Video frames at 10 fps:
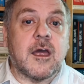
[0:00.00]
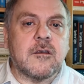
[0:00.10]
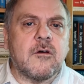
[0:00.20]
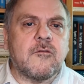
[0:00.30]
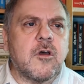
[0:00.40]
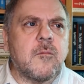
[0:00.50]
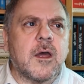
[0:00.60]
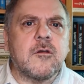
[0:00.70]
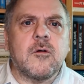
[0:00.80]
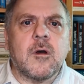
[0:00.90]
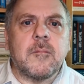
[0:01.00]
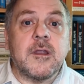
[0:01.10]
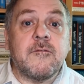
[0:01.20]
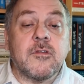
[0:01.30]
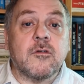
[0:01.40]
at Novel Nomad, who I
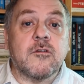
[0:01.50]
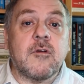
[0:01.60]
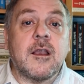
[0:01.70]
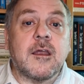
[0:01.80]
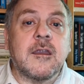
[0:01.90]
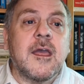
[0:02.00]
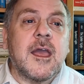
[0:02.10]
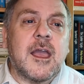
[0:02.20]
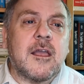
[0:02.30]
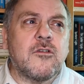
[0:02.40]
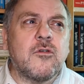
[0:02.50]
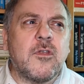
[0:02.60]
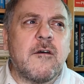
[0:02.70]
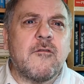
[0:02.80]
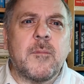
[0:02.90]
believe is Australian, it
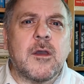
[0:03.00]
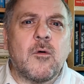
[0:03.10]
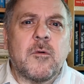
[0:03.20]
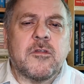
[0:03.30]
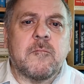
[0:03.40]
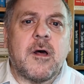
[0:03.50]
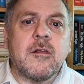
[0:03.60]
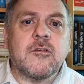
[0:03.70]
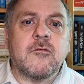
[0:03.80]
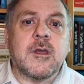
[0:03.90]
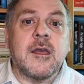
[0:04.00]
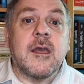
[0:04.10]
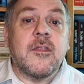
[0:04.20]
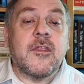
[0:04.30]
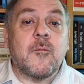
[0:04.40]
should therefore be almost compulsory
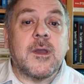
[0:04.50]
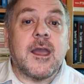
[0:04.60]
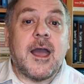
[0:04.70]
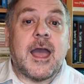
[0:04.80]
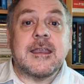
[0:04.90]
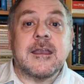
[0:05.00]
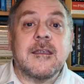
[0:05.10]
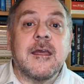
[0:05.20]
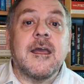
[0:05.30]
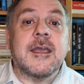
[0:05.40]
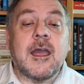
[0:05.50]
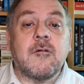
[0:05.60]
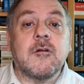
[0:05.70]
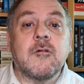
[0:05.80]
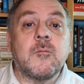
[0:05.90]
that we add in
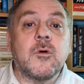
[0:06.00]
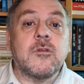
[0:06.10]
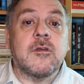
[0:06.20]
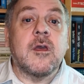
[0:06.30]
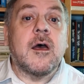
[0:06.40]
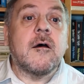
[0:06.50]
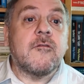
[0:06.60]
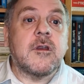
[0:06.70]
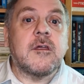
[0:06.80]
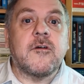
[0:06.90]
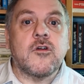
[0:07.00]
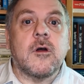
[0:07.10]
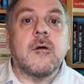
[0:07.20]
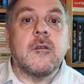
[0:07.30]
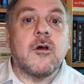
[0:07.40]
Kerry Greenwood's uh,
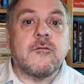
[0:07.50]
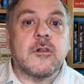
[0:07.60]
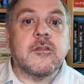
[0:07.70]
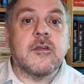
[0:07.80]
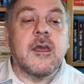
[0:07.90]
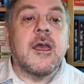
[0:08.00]
Fisher novels.